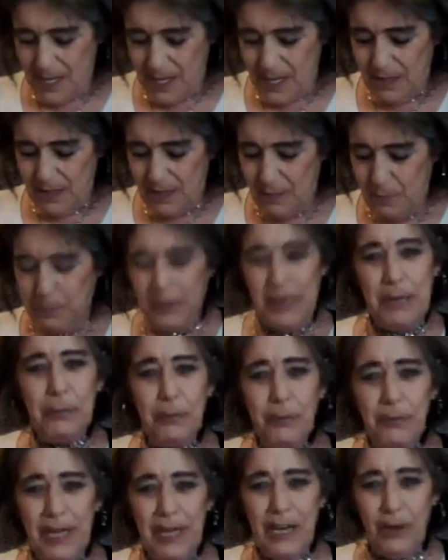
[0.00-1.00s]
The
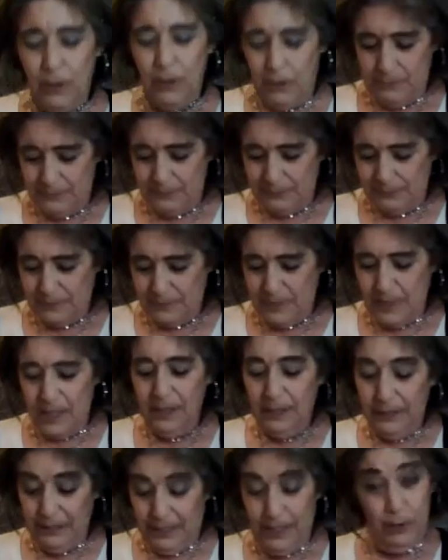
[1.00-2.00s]
people that are
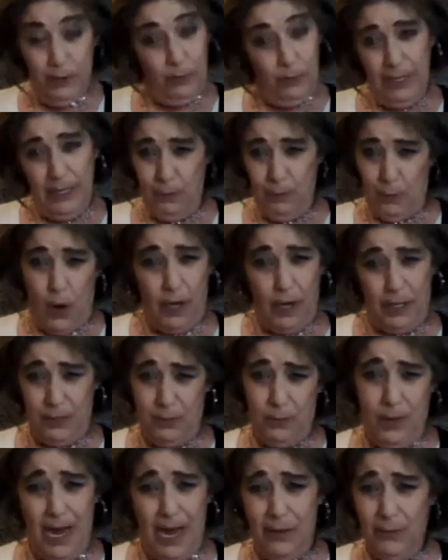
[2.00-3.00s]
literally walking
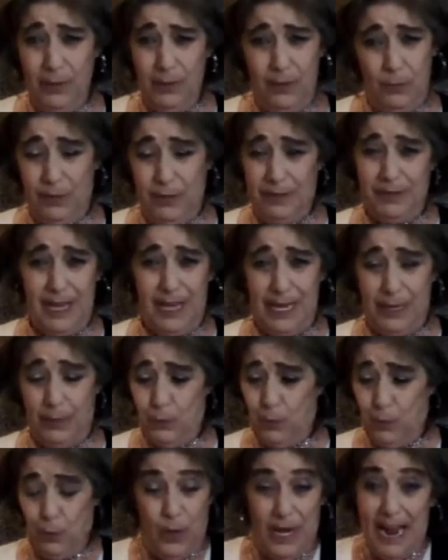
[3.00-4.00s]
around with,
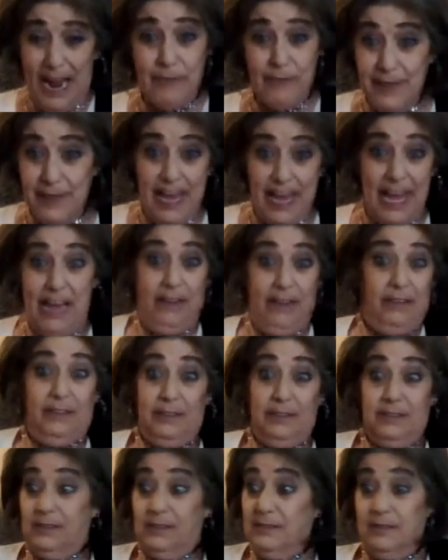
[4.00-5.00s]
whatever they
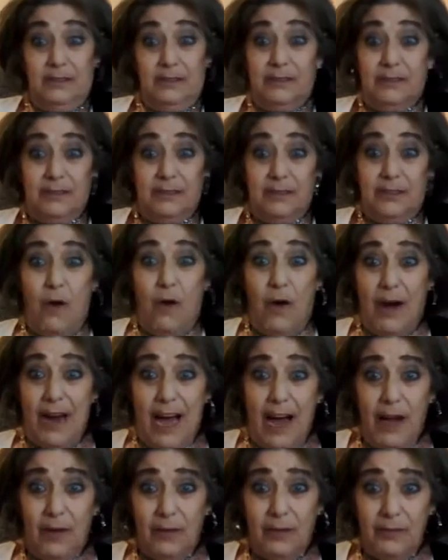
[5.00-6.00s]
got
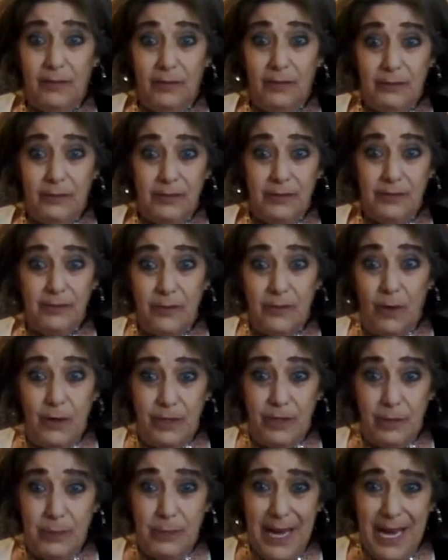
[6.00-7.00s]
out
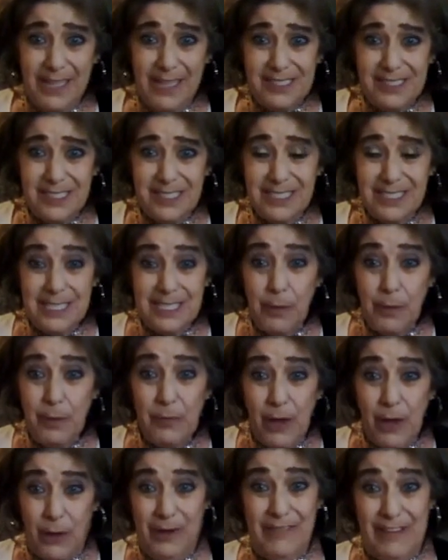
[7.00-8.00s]
on their backs. Some
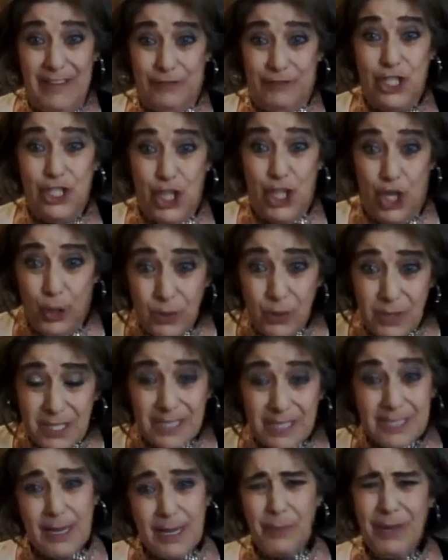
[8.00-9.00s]
don't even have shoes.
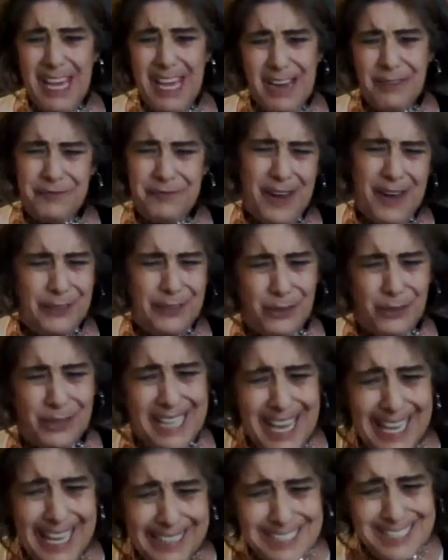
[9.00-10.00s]
Some can't find their
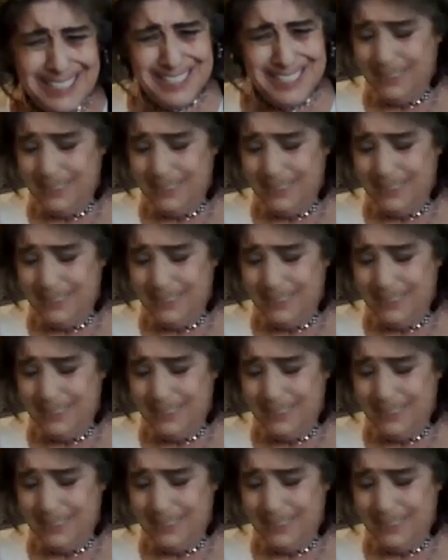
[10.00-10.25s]
kids.